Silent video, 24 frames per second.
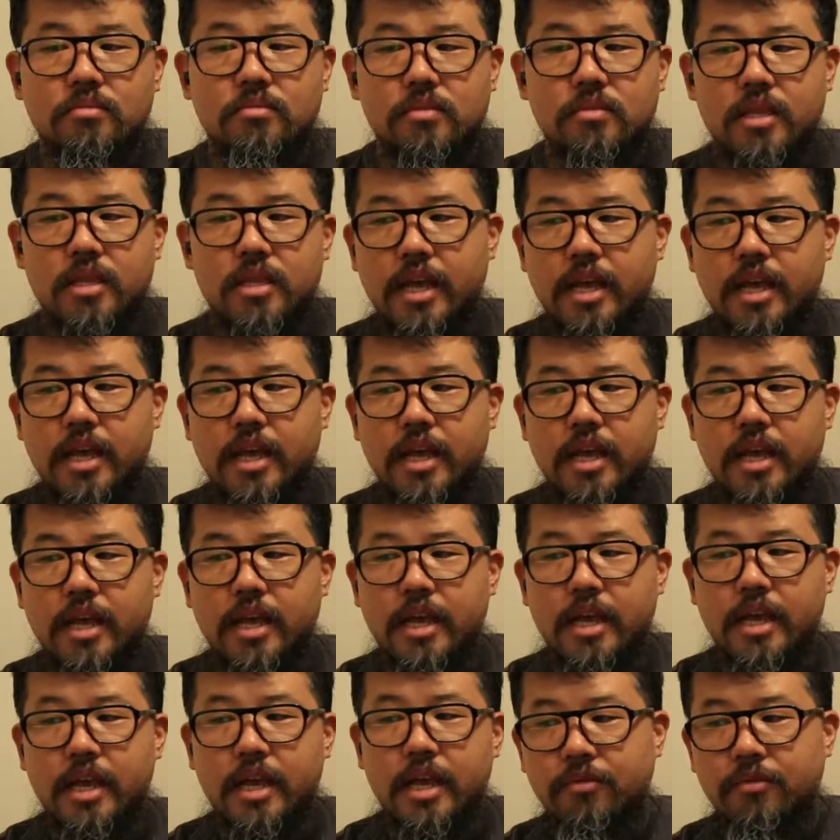can't
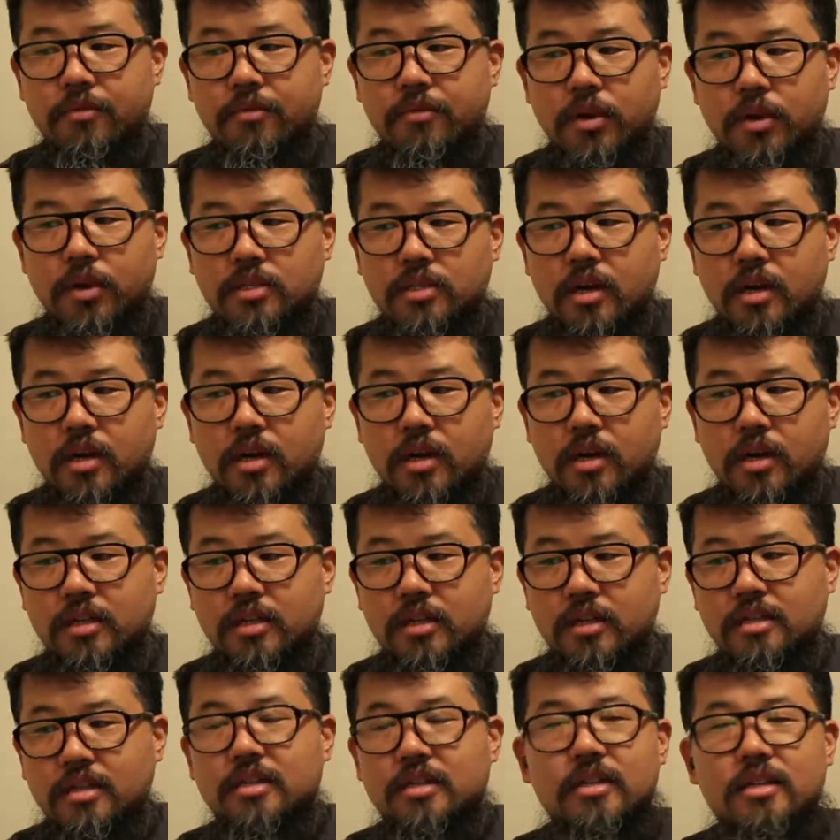because my voice is starting to
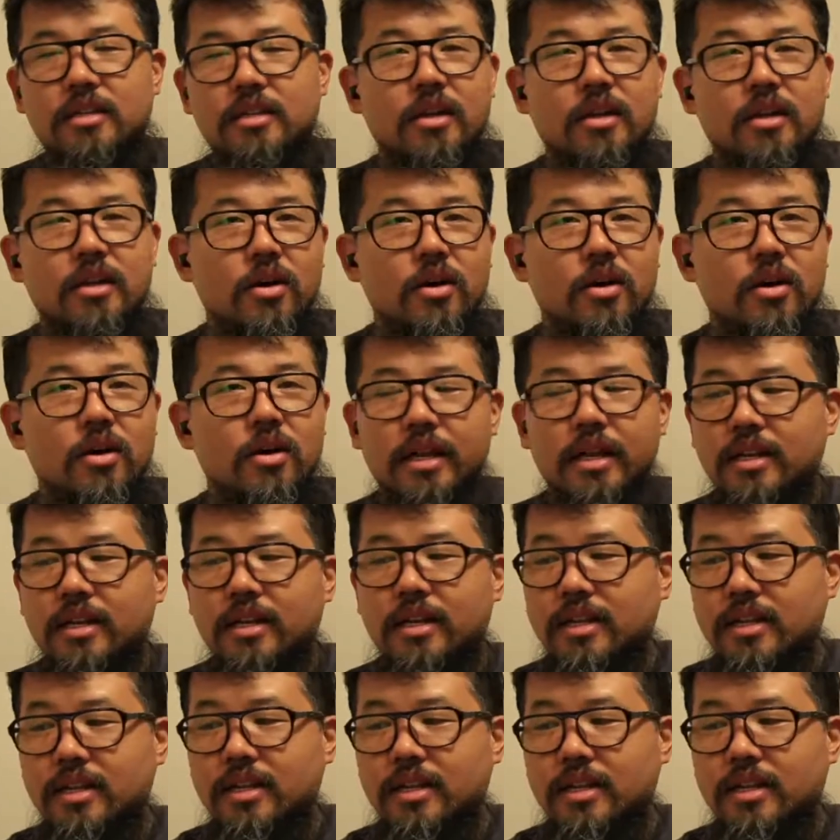go and